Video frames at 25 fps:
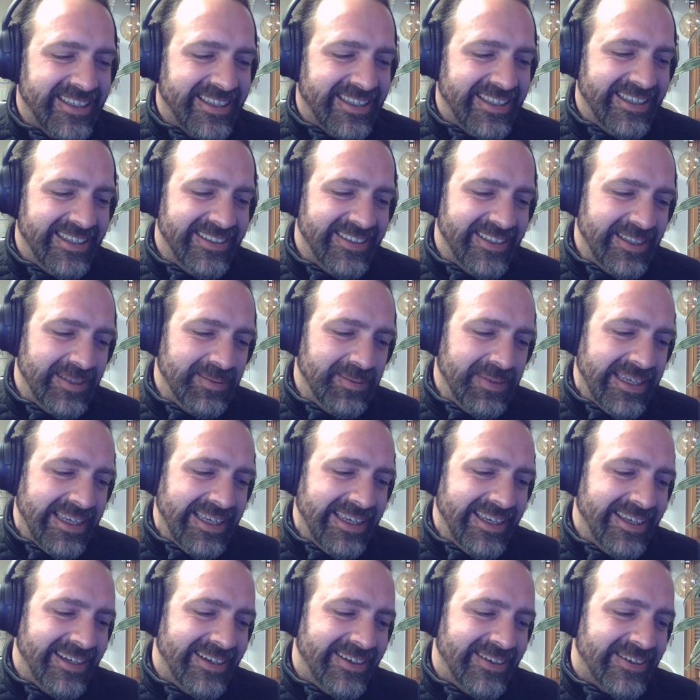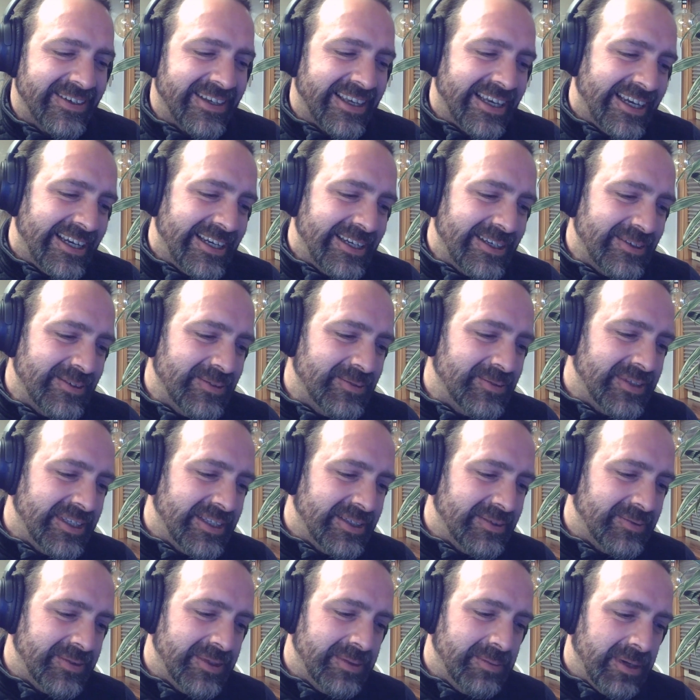killing me. Okay.
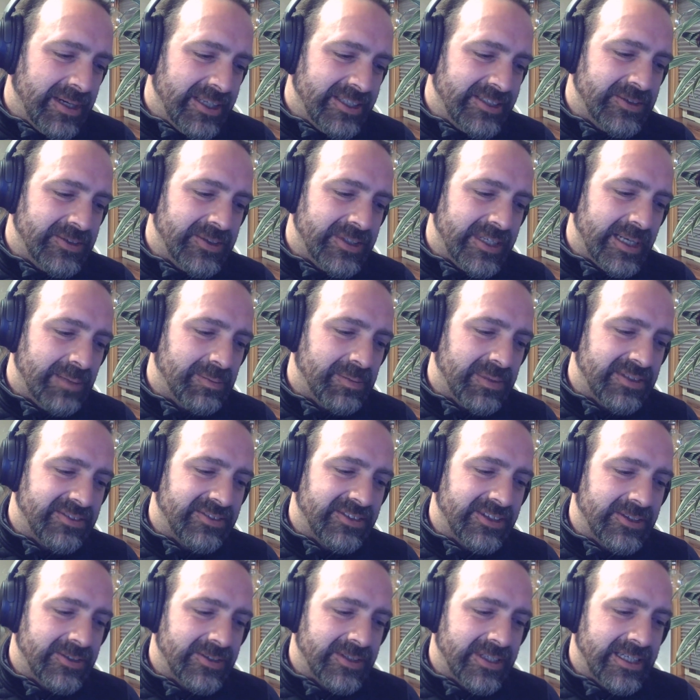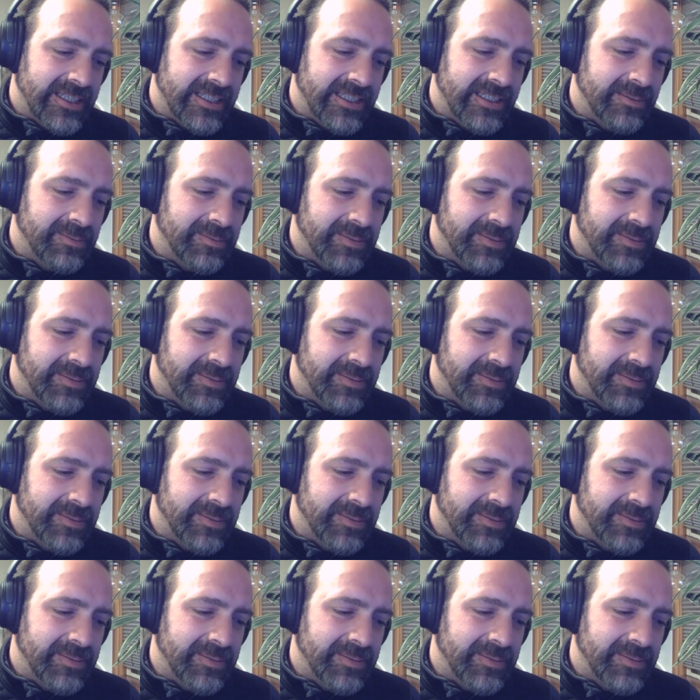We might do an episode on it